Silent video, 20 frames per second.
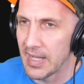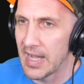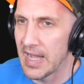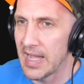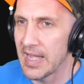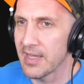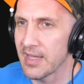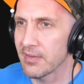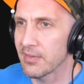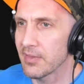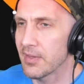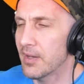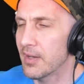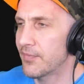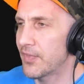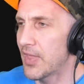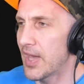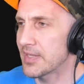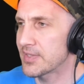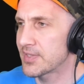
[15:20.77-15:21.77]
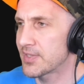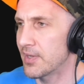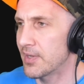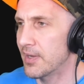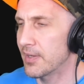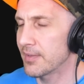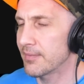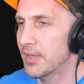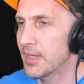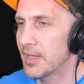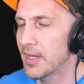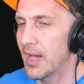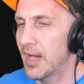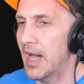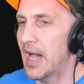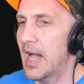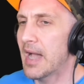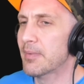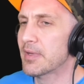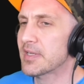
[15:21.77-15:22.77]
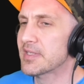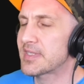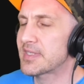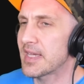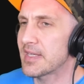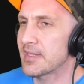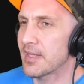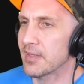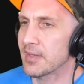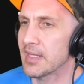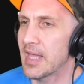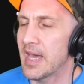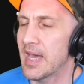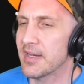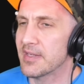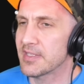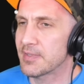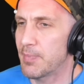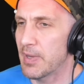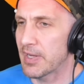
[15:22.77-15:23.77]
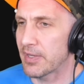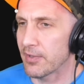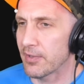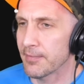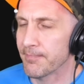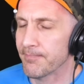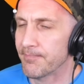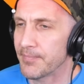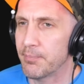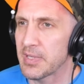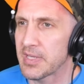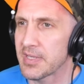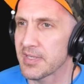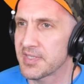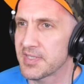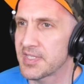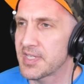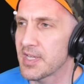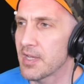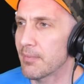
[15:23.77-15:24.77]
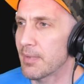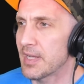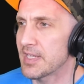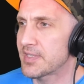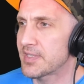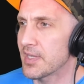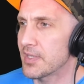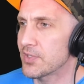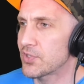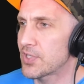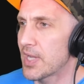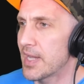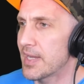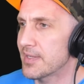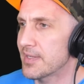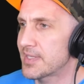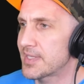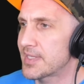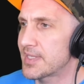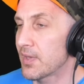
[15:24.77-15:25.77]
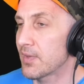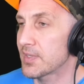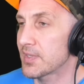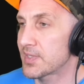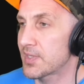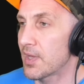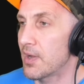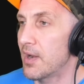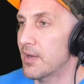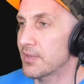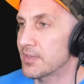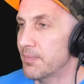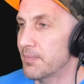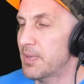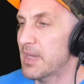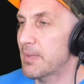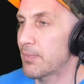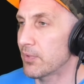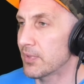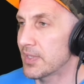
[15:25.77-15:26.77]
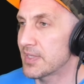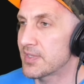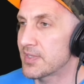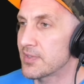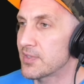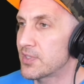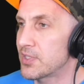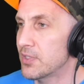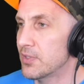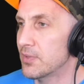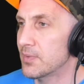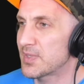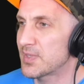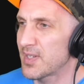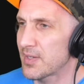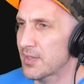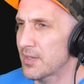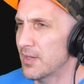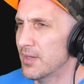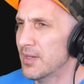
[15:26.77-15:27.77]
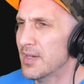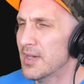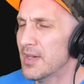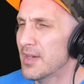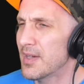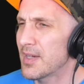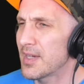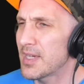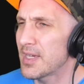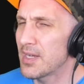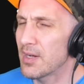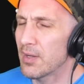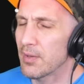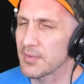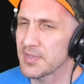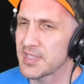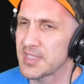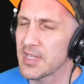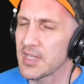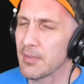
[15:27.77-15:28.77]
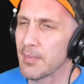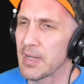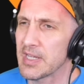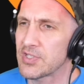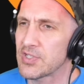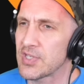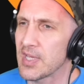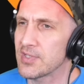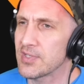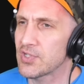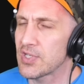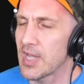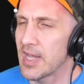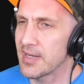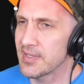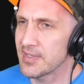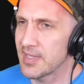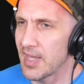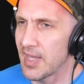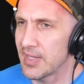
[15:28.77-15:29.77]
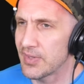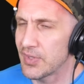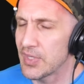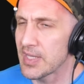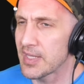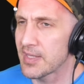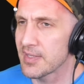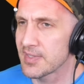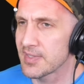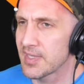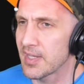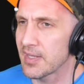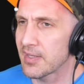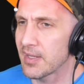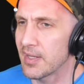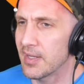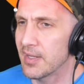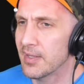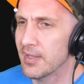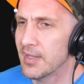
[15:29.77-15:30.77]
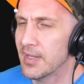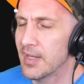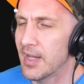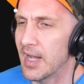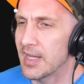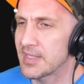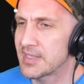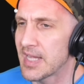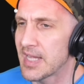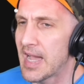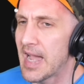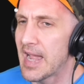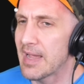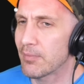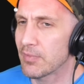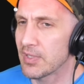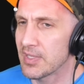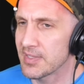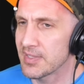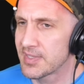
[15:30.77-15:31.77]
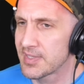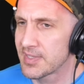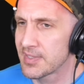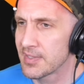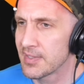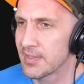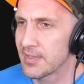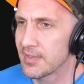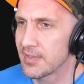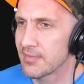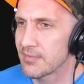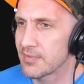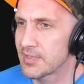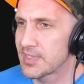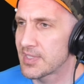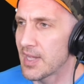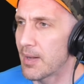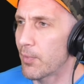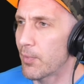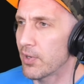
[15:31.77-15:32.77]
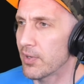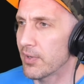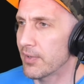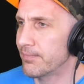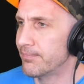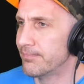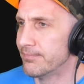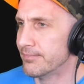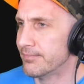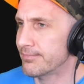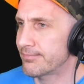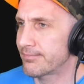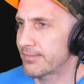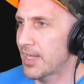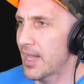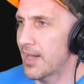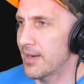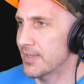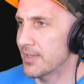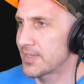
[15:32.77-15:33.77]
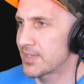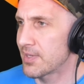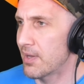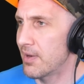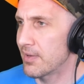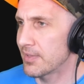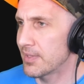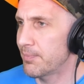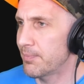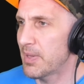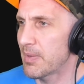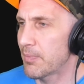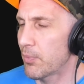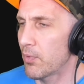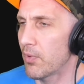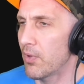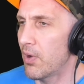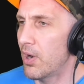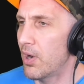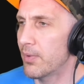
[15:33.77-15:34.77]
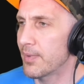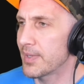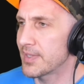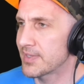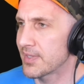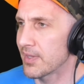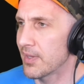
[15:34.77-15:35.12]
I love that song. I'm going to say that Len is bigger because Steal My Sunshine is still a song that people listen to. It's like a, you know, Steal My Sunshine is, I think, is like a timeless summer kind of song that people will always